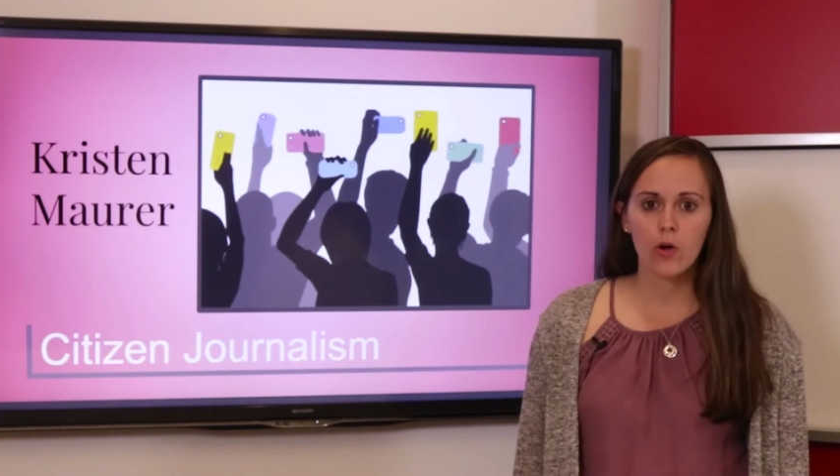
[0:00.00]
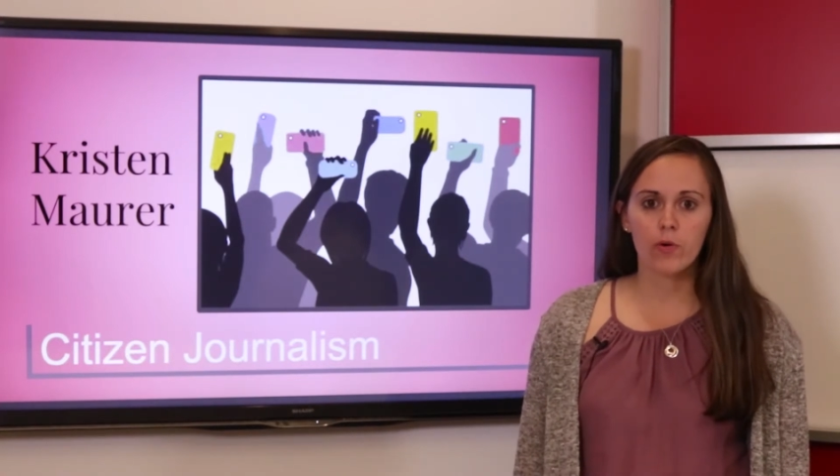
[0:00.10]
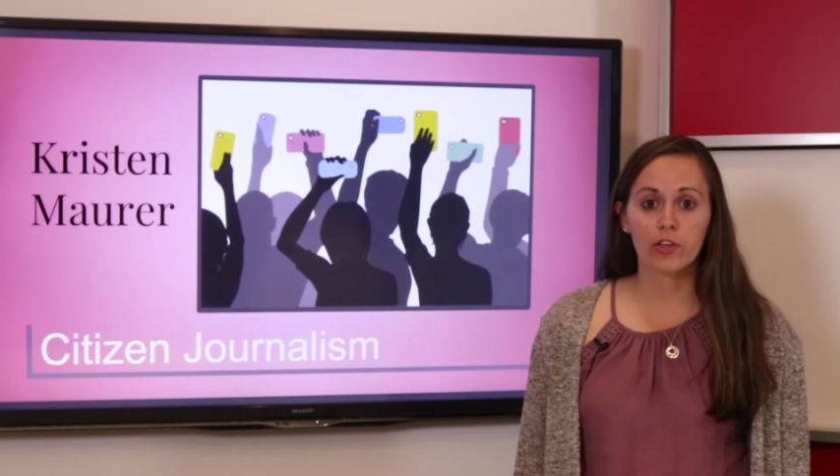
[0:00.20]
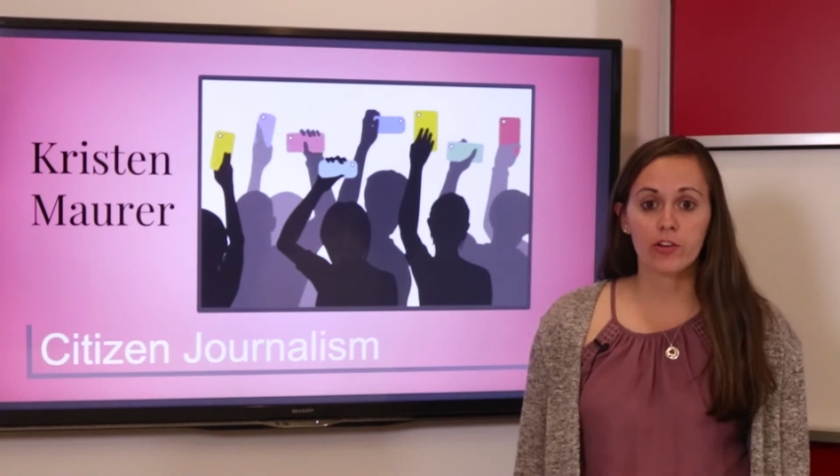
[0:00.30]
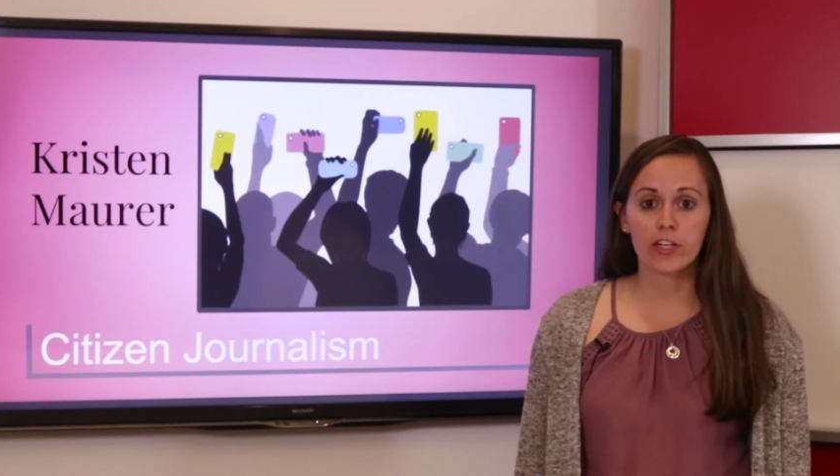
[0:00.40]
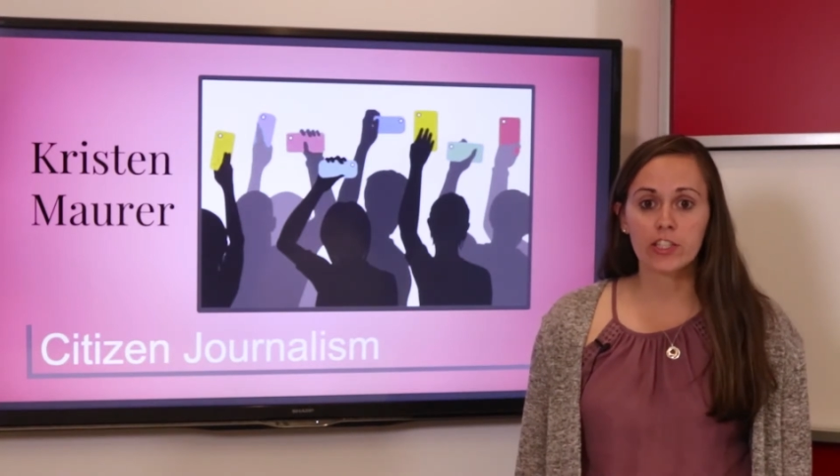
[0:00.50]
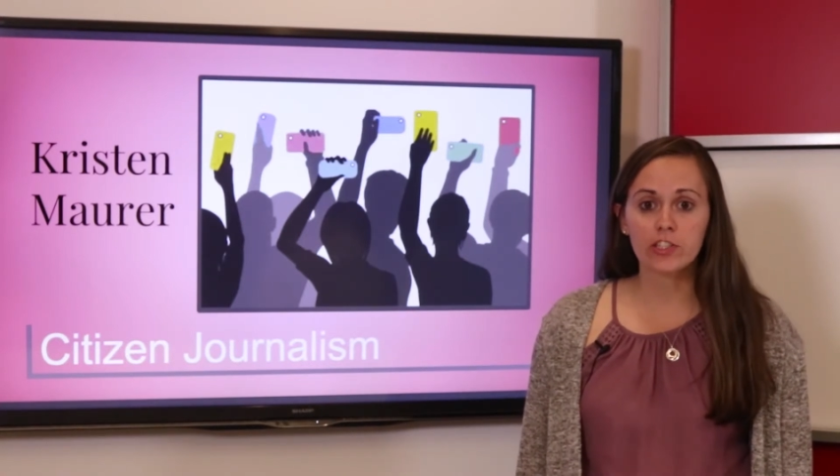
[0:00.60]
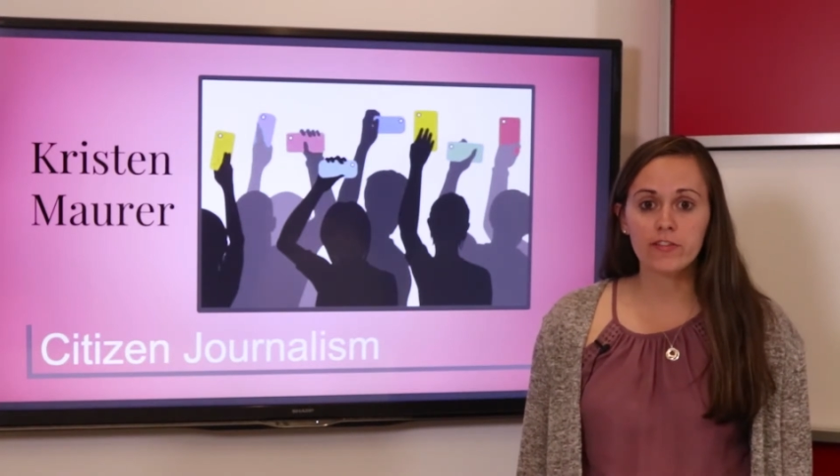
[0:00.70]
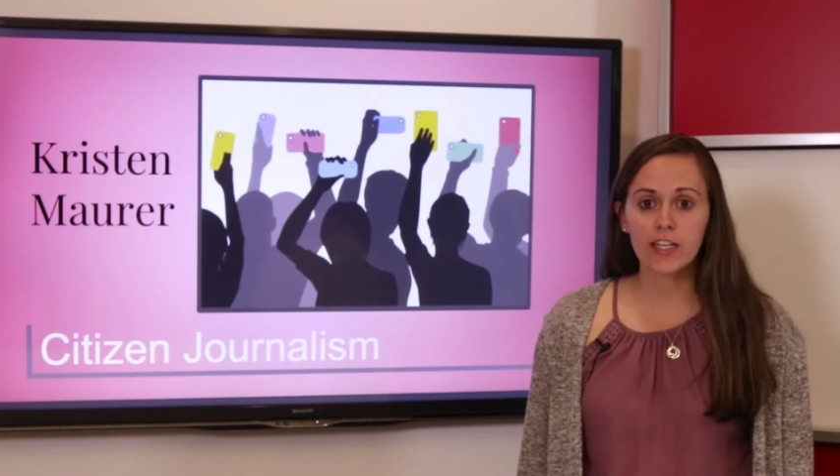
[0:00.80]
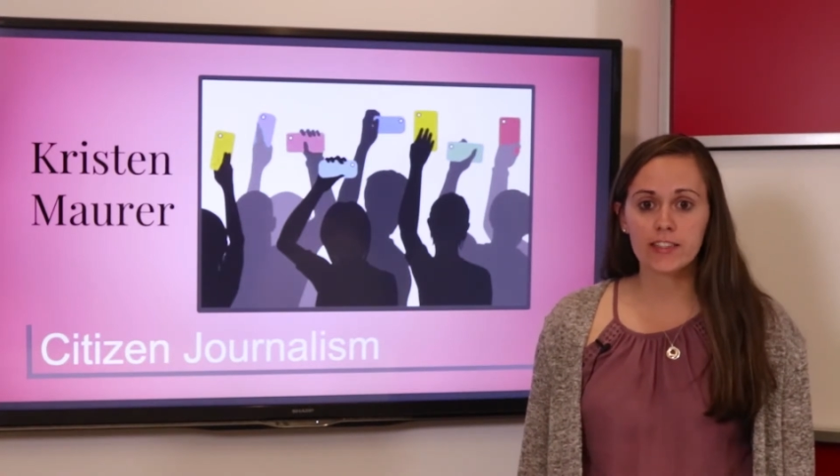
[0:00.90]
With the creation
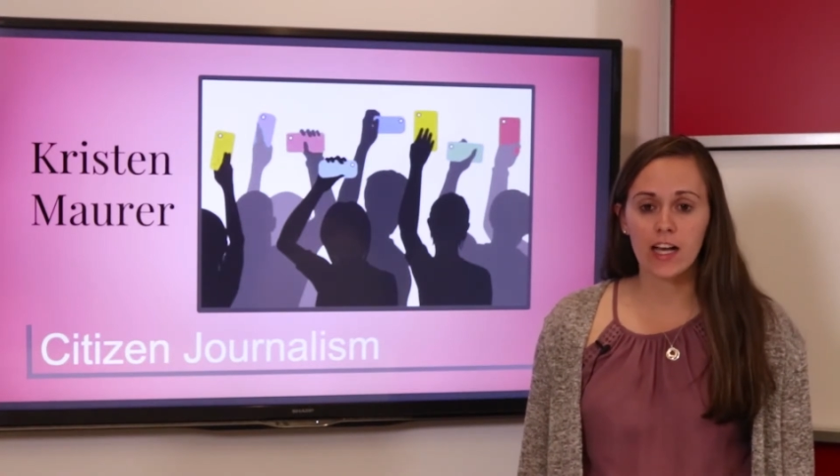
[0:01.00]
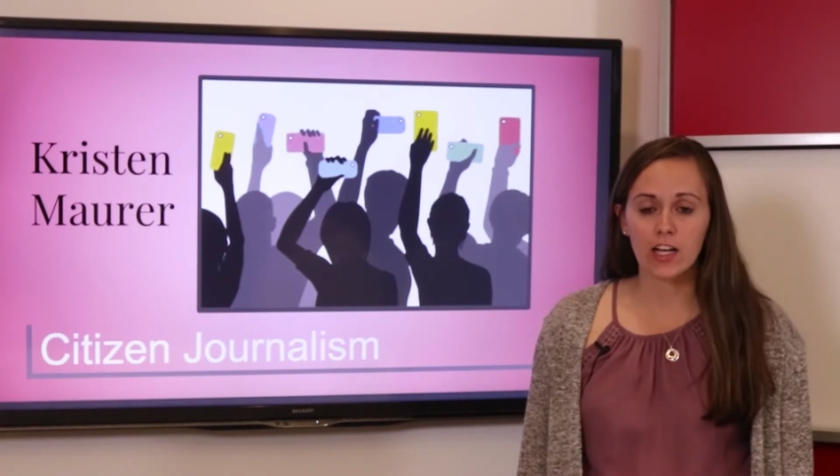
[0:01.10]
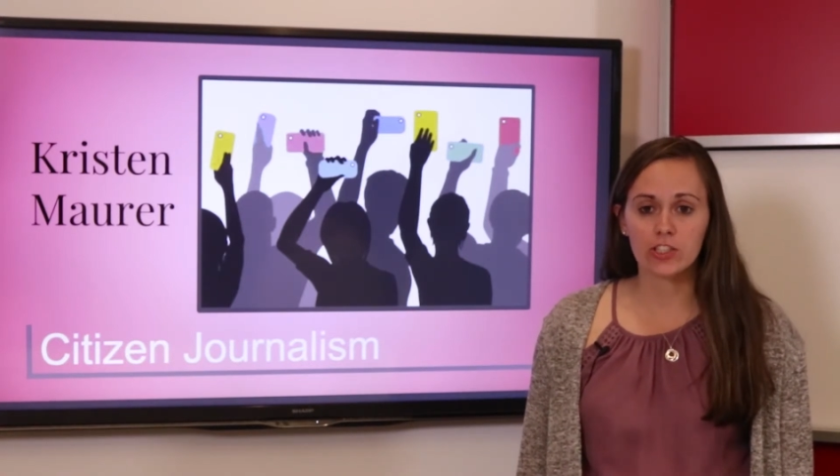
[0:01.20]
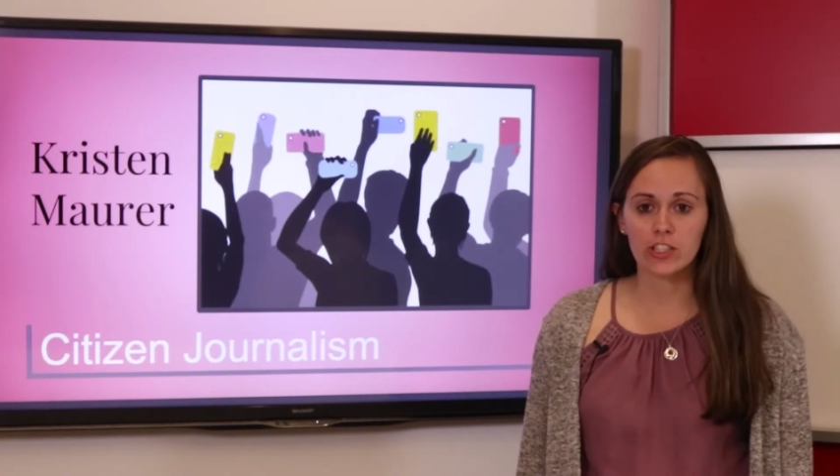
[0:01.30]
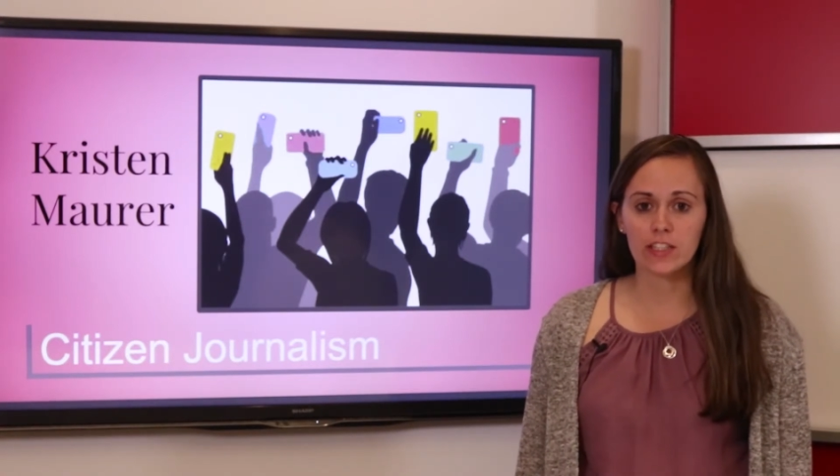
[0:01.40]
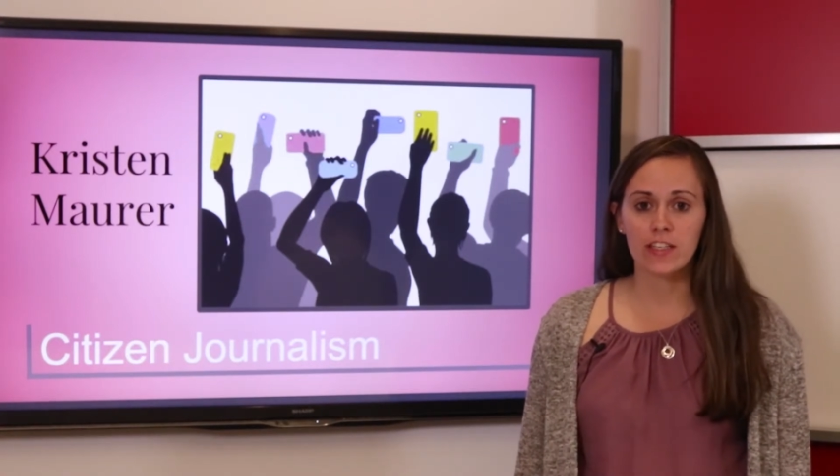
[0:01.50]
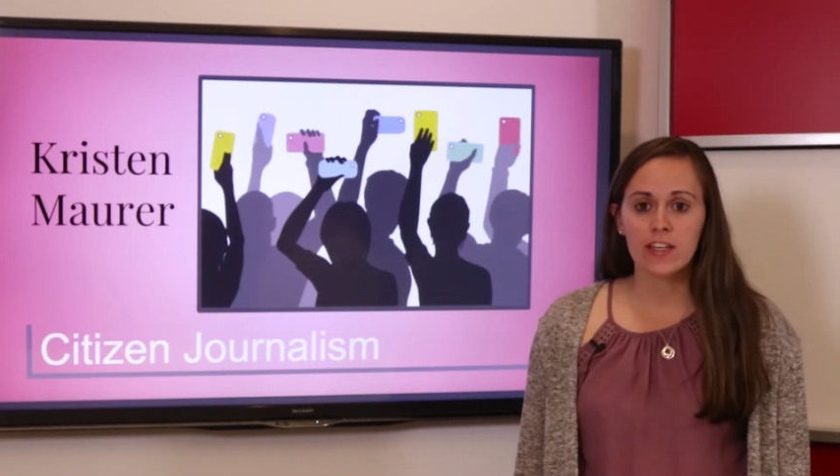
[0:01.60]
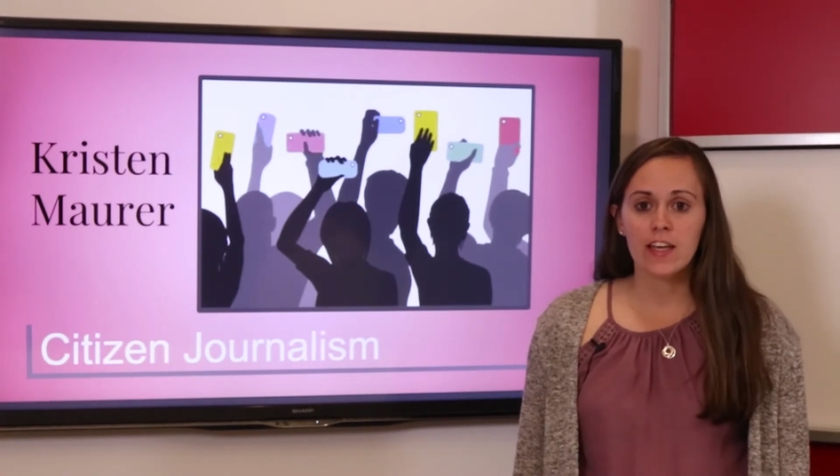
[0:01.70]
of technology,